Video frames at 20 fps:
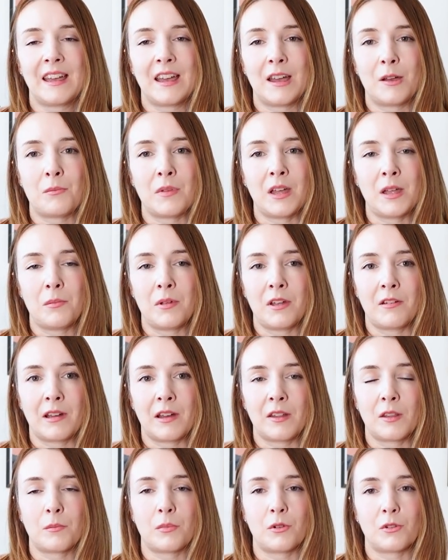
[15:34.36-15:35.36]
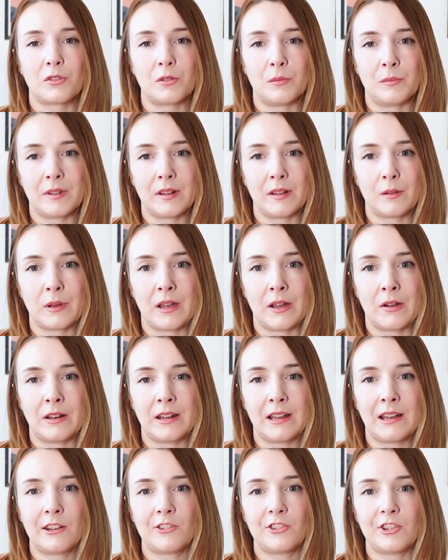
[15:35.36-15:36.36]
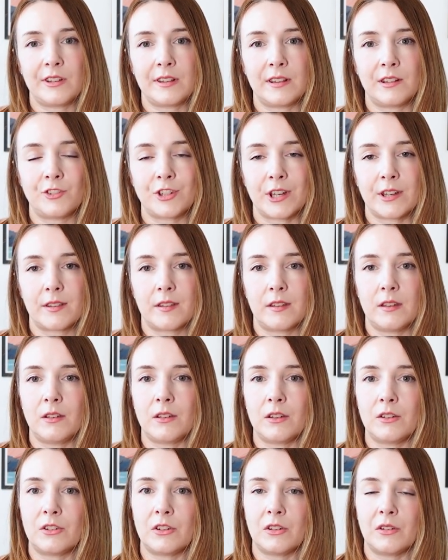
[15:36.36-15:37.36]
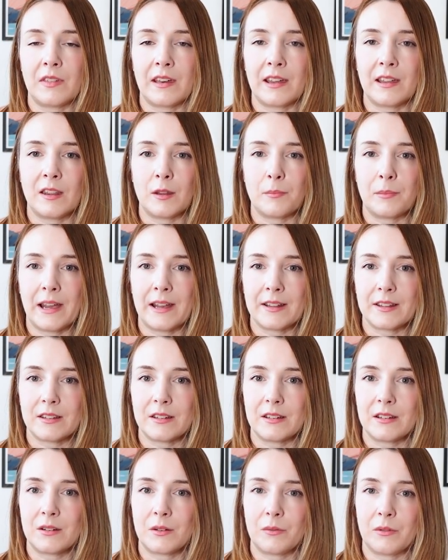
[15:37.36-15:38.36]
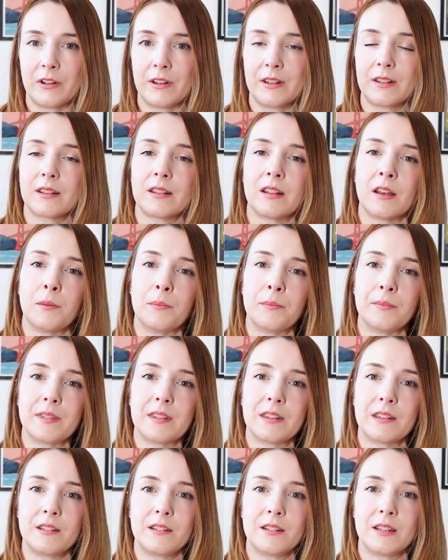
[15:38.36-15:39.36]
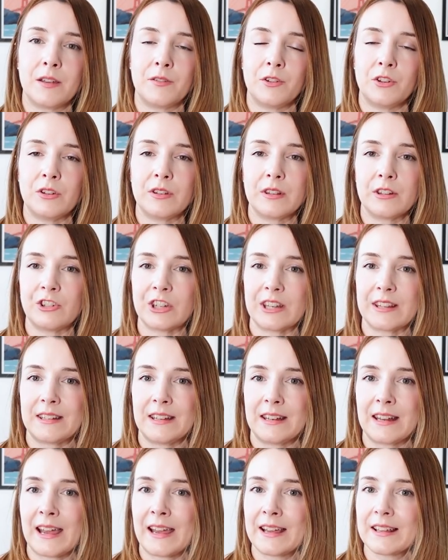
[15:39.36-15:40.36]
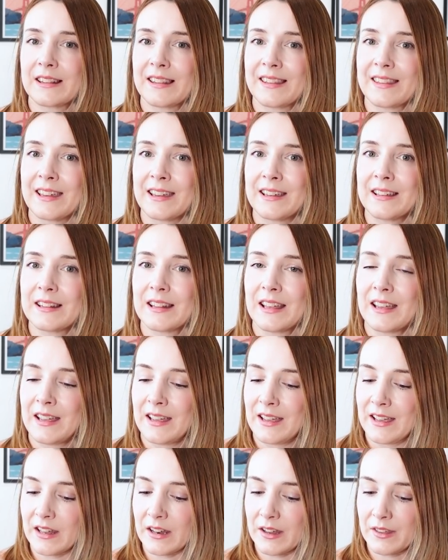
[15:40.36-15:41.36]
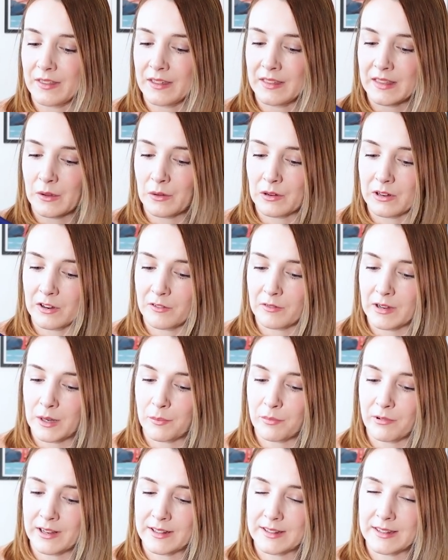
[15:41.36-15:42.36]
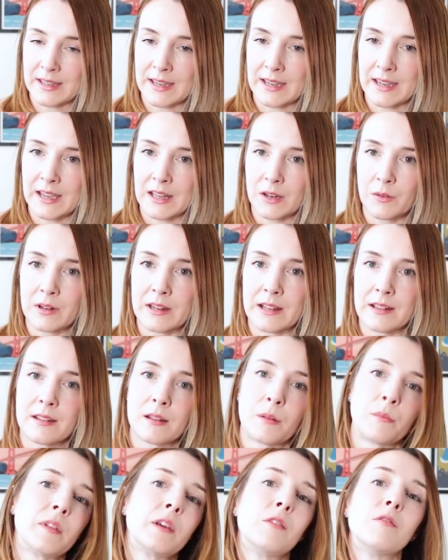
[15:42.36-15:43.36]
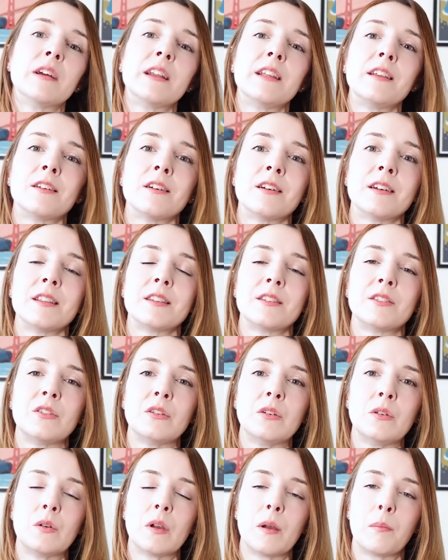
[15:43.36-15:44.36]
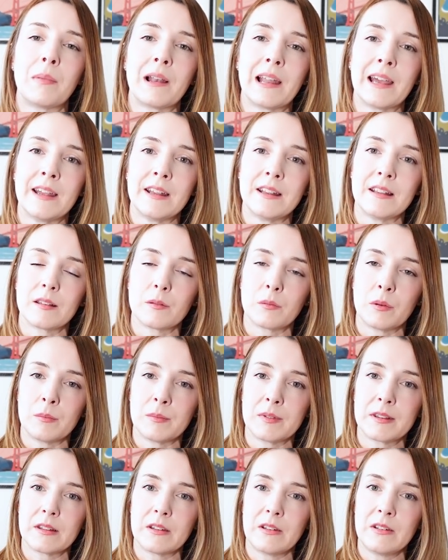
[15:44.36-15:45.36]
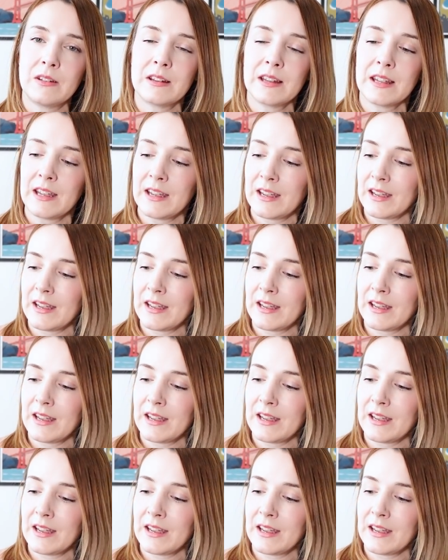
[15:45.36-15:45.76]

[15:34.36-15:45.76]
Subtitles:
And maybe around the bottoms as well, and it actually suggests that you can do that in the pattern where it's giving you suggested hacks and things, and I think that would look really pretty and it would add something really nice to a plain swimsuit.